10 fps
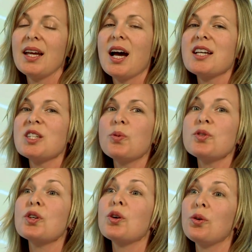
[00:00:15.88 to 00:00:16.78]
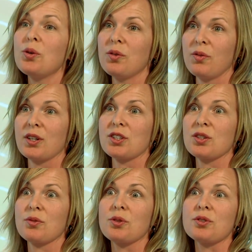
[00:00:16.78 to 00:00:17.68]
I suppose the core
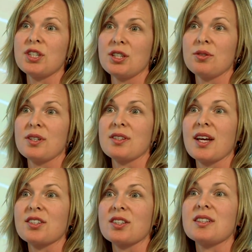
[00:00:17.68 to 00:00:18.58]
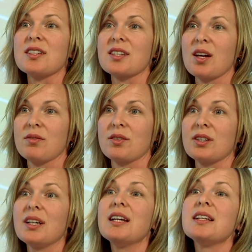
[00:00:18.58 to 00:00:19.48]
function of GoGeo is to actually
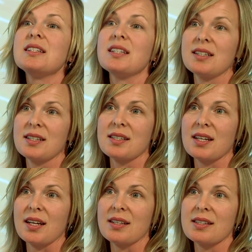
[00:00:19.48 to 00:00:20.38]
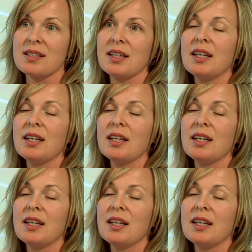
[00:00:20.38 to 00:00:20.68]
discover datasets.